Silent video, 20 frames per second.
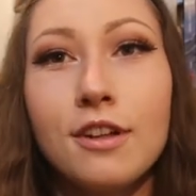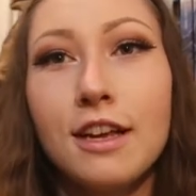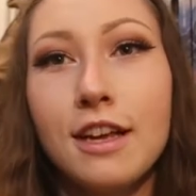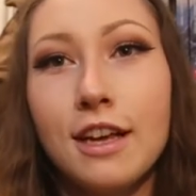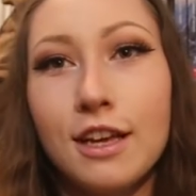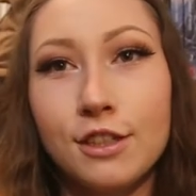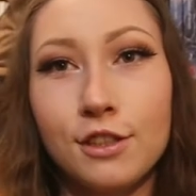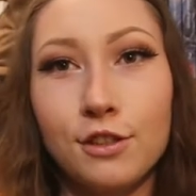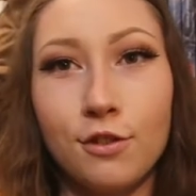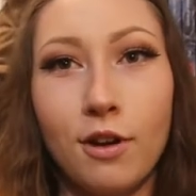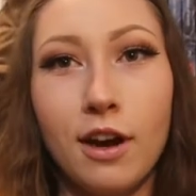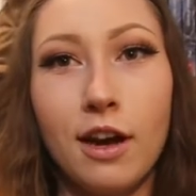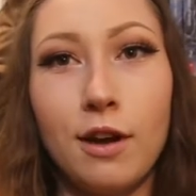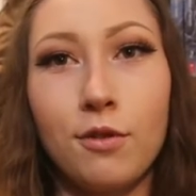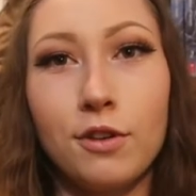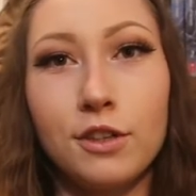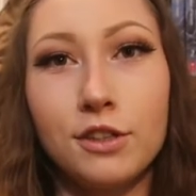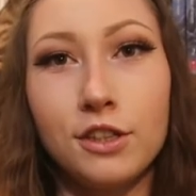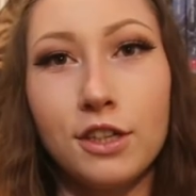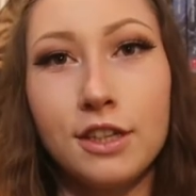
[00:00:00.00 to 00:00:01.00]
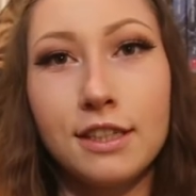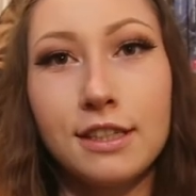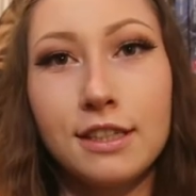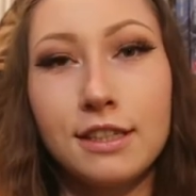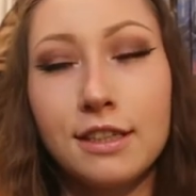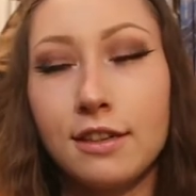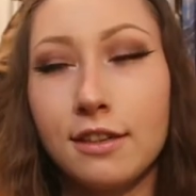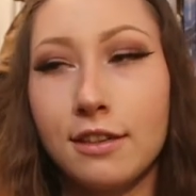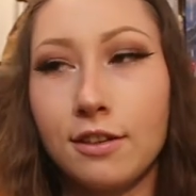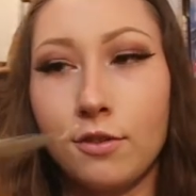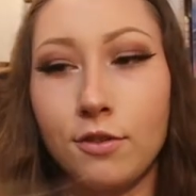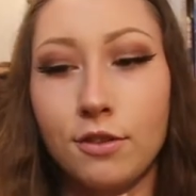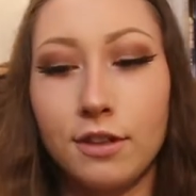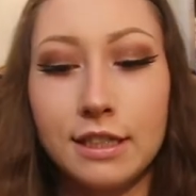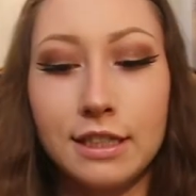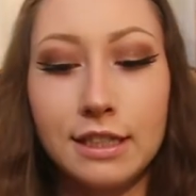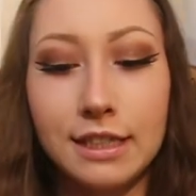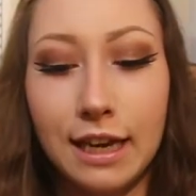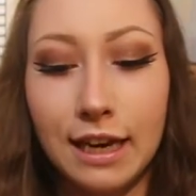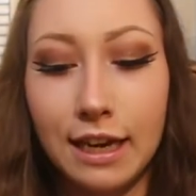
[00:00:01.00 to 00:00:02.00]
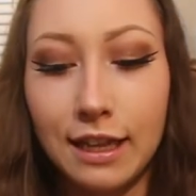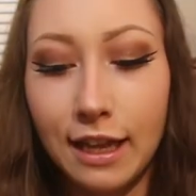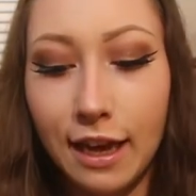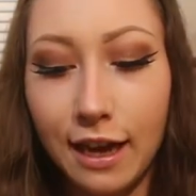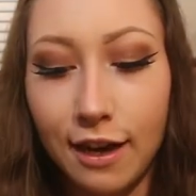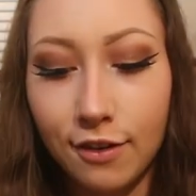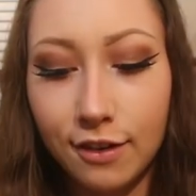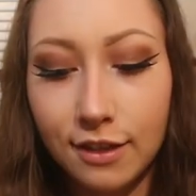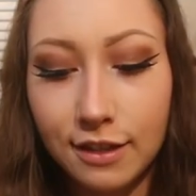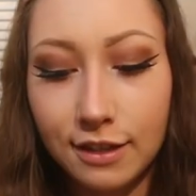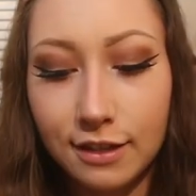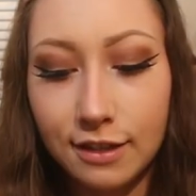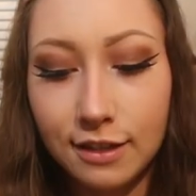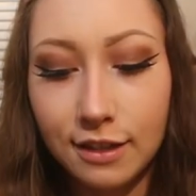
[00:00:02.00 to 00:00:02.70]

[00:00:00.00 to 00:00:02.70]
So I would just, oh, this is kind of loud.